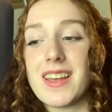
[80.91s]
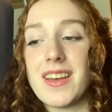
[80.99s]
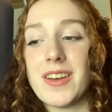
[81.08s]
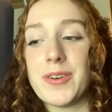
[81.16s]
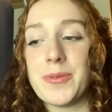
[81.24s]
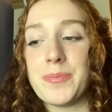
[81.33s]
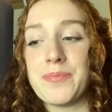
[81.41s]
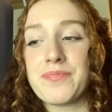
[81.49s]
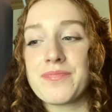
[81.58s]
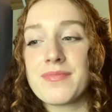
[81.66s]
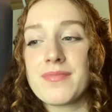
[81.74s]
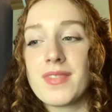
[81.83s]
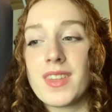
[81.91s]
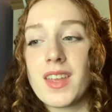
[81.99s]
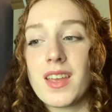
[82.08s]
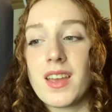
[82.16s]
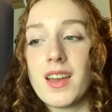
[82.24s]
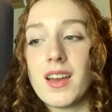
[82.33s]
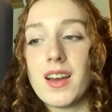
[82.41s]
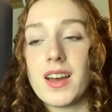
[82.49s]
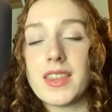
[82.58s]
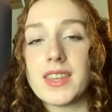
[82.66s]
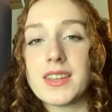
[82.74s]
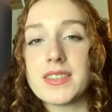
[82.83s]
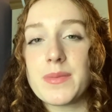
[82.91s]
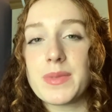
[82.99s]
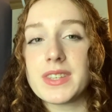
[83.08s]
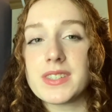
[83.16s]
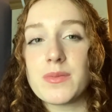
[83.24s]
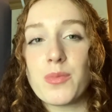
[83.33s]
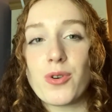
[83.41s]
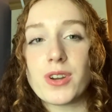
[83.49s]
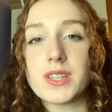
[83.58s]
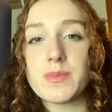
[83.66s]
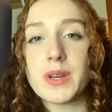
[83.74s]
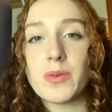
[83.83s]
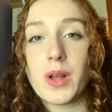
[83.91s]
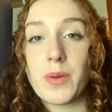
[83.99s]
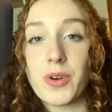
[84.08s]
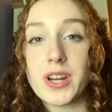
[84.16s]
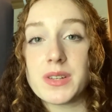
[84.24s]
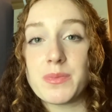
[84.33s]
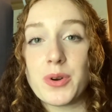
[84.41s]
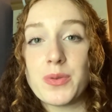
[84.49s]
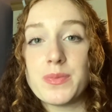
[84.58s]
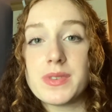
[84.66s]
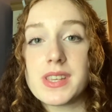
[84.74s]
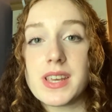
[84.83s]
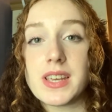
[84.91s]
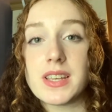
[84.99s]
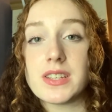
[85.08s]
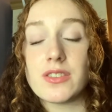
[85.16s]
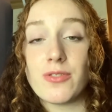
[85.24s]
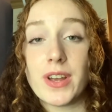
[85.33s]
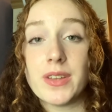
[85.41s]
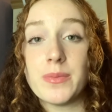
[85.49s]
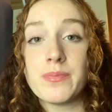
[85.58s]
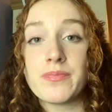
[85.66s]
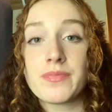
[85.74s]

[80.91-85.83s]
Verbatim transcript: Um, I think something that's important to me while I'm writing poems is the rhythm